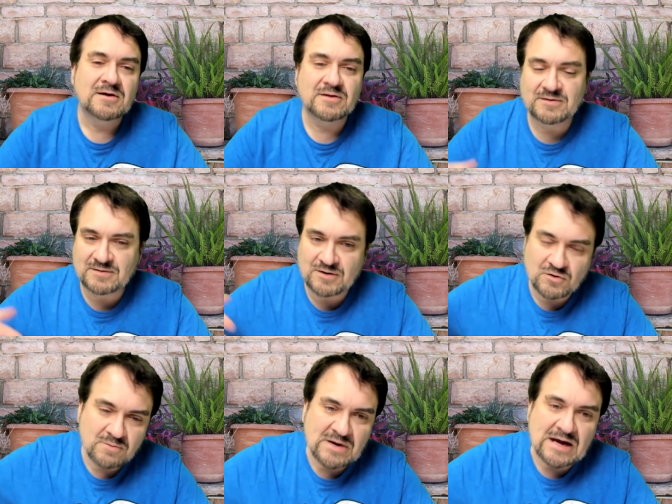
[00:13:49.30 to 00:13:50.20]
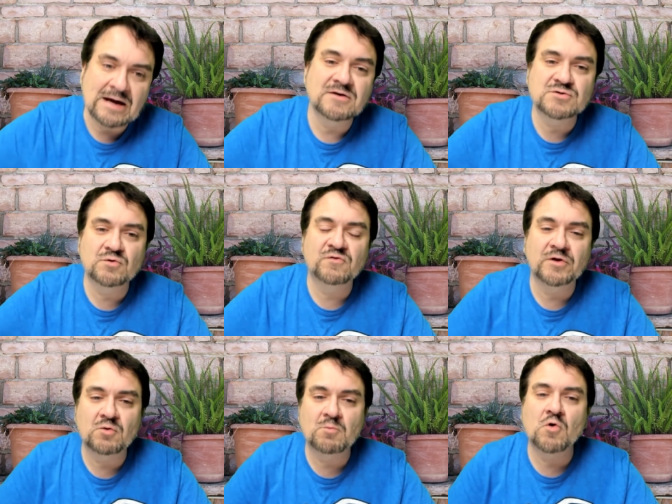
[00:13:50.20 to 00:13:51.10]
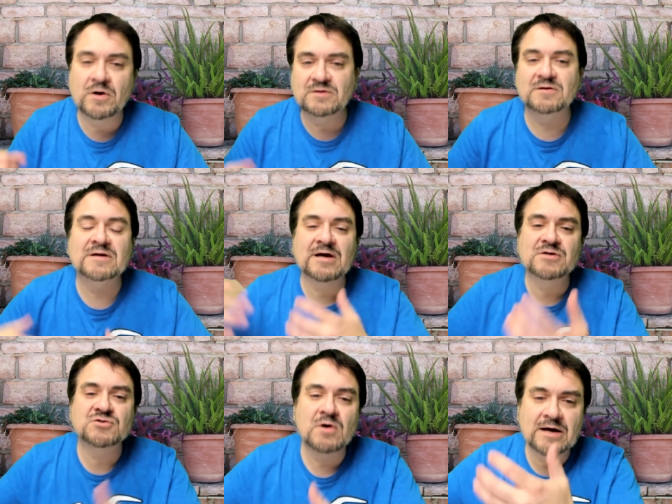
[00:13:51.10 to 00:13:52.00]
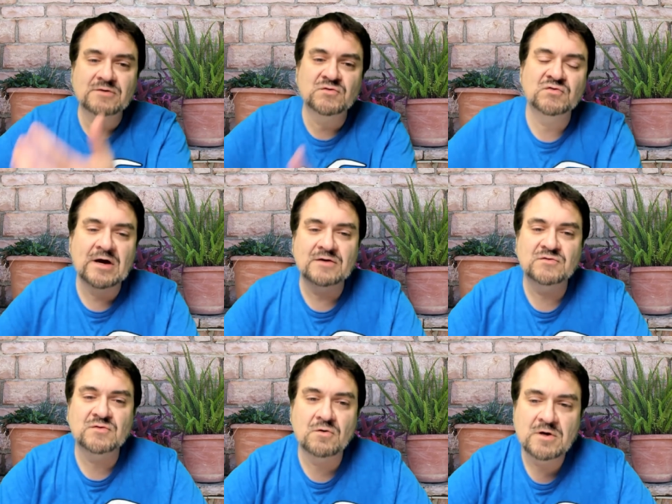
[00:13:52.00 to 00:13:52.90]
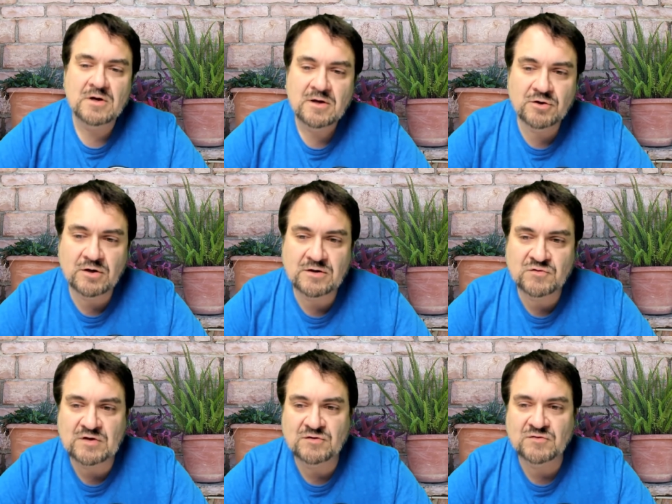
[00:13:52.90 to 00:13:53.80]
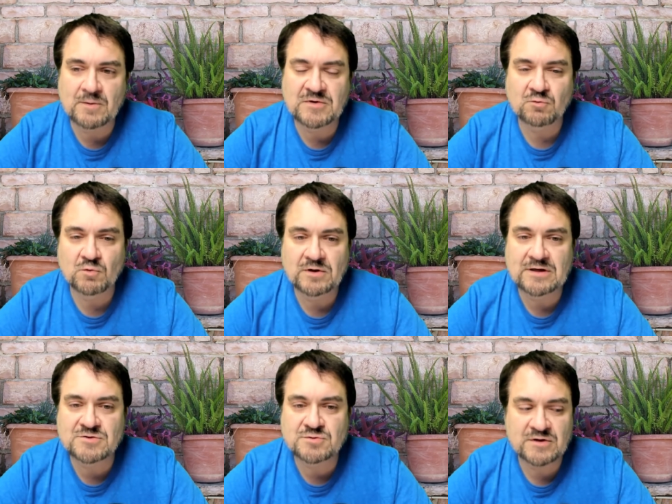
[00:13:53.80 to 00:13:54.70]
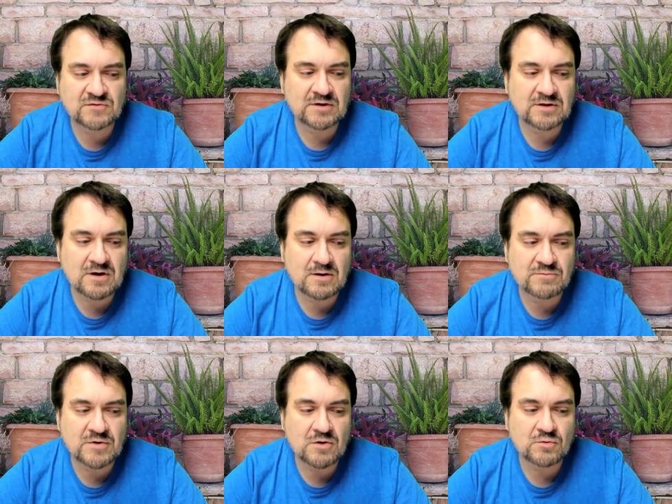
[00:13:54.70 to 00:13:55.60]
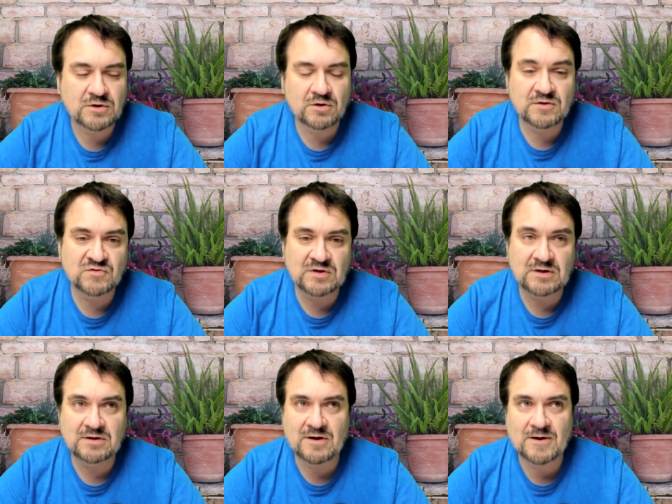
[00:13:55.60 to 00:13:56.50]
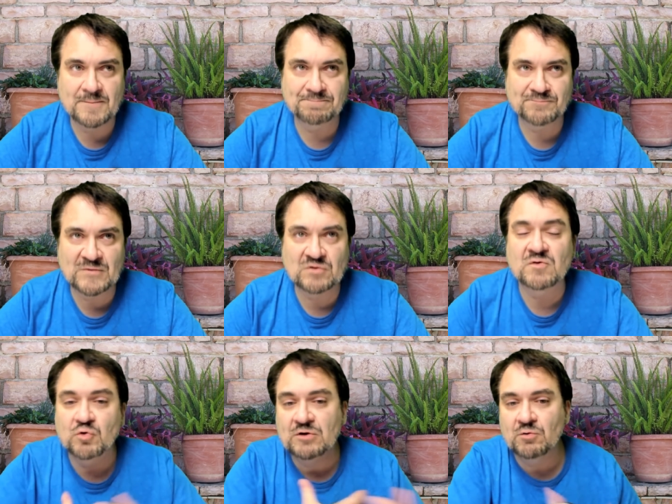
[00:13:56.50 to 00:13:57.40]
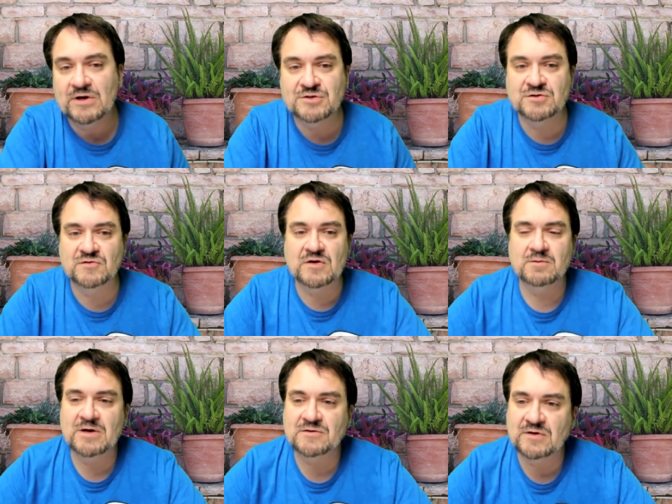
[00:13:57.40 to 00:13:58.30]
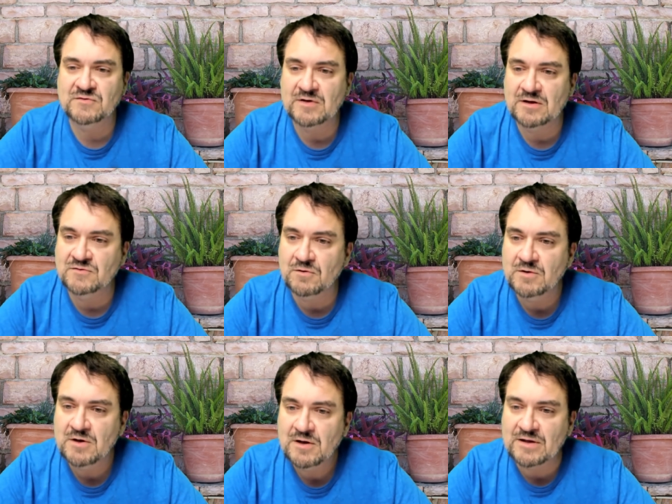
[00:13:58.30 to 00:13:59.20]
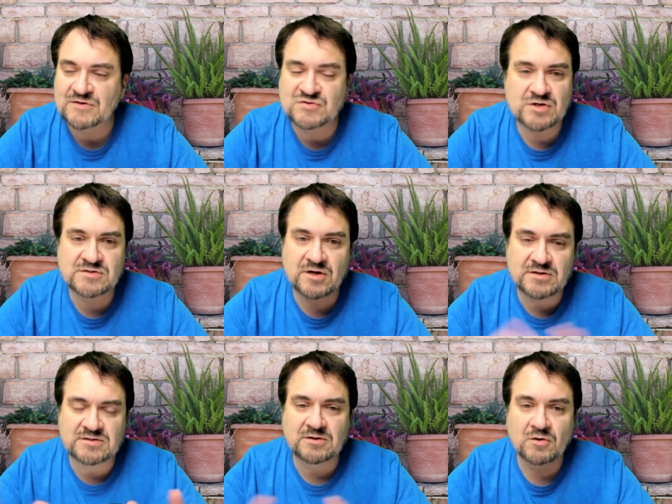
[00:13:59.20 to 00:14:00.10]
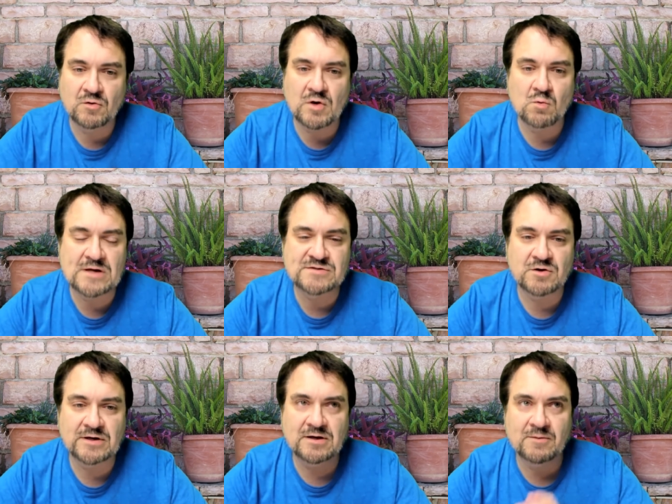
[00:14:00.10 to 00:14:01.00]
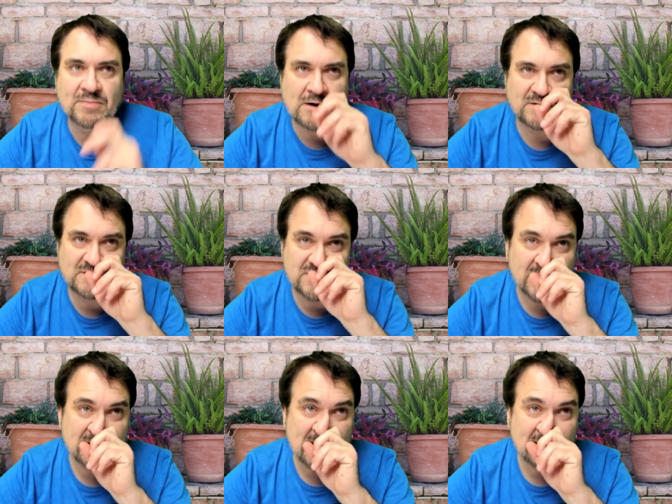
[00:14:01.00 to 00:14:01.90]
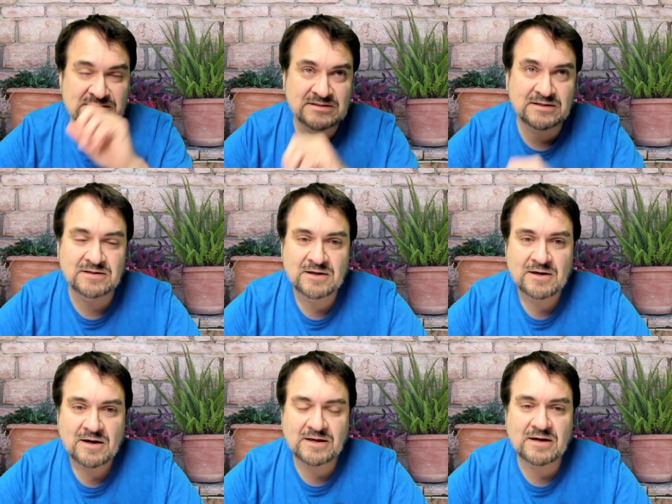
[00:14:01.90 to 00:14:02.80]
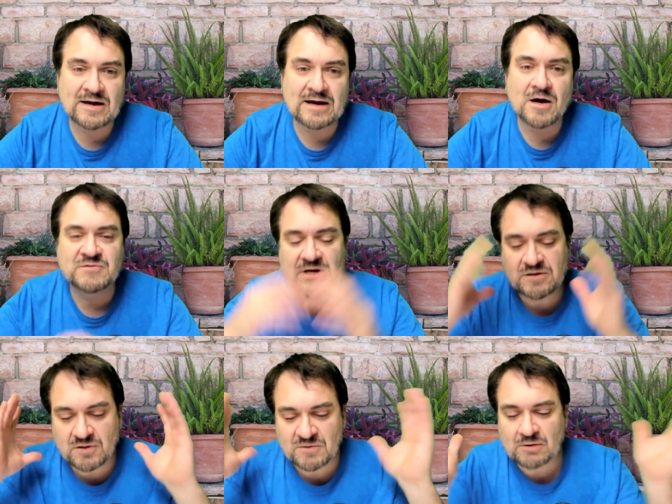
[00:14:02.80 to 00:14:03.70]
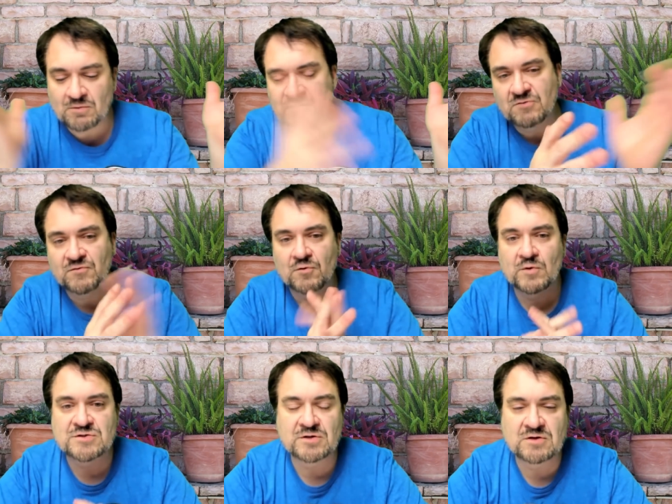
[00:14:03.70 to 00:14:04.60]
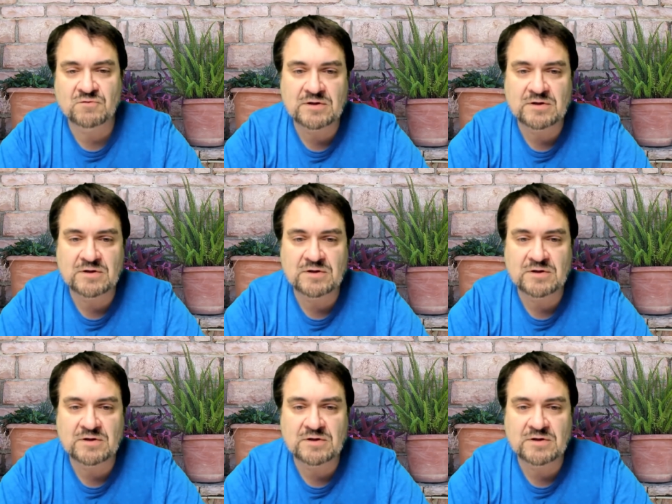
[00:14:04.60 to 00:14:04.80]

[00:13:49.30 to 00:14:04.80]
then you know come back and do a little more then let that dry and set so you're going to see something really interesting um, though you're going to see um, some recreations on them as I said so that's a done deal uh, one's already about done edited again I updated them they were done for originally